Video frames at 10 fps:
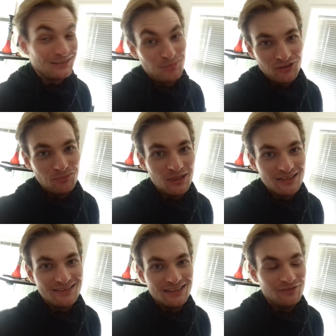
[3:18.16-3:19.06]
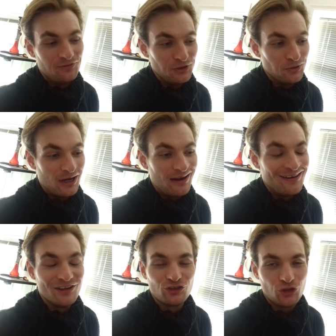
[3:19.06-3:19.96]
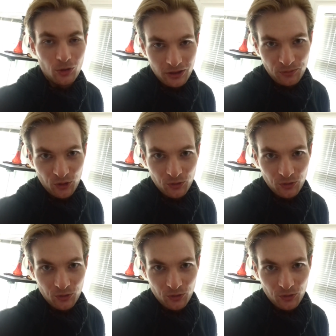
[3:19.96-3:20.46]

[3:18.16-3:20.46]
that's a possibility if you are totally